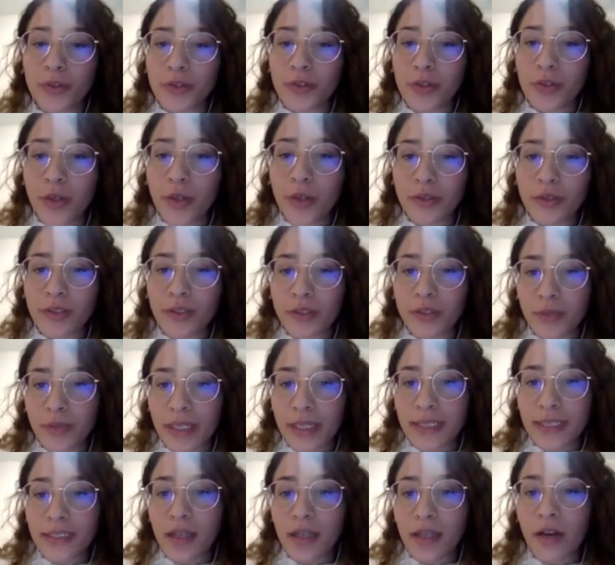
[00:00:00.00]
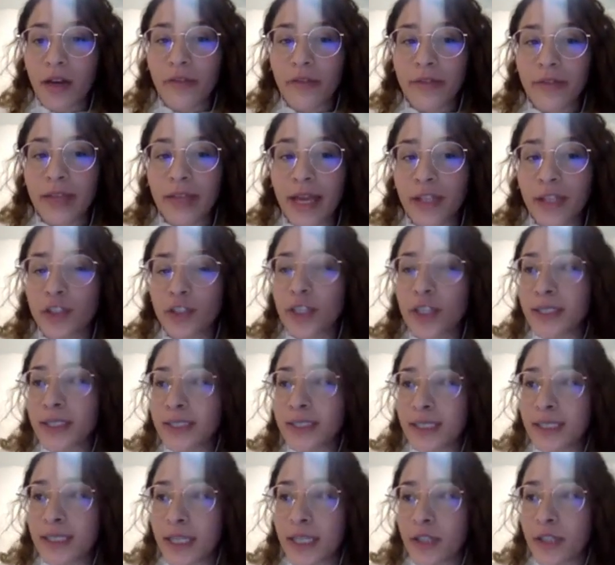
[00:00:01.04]
constraints of the
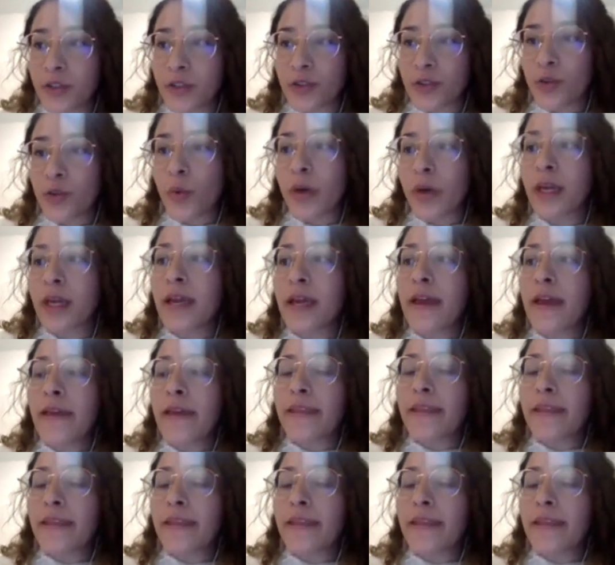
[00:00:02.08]
adjacent letters, or the